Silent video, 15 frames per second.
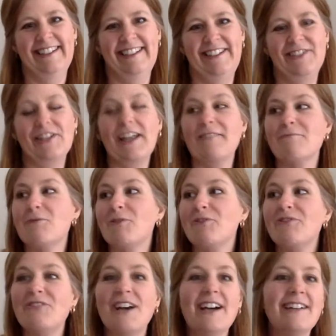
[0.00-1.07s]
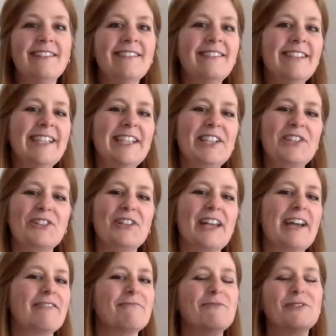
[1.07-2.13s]
You'll have more fun. You'll
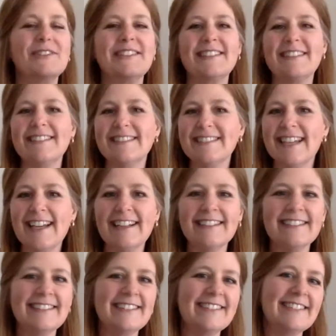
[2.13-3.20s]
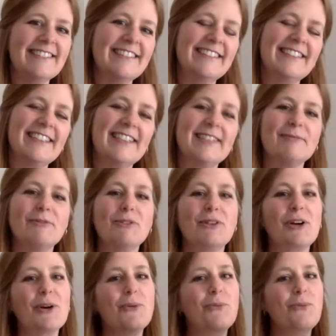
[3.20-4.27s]
have more success. Things will
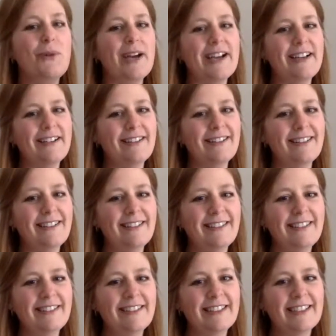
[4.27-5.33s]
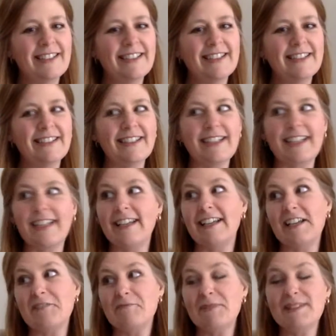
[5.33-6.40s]
go well.
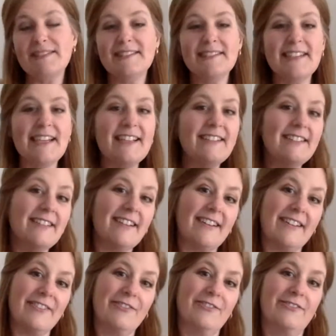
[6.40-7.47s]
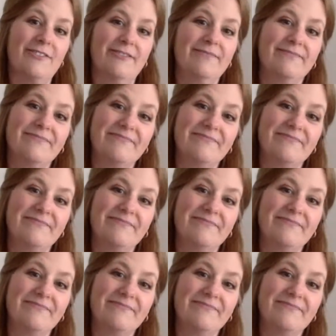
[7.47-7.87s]
in business and in life.